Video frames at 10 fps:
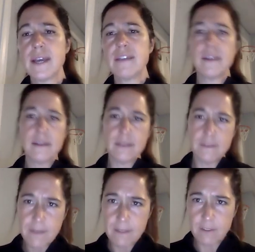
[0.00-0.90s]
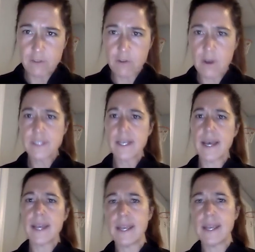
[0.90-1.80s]
to defend the strong
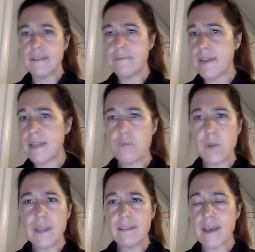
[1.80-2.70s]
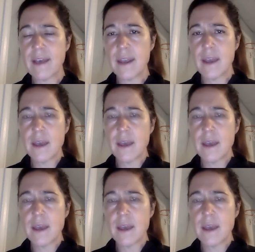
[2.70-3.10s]
side and defend the weak side.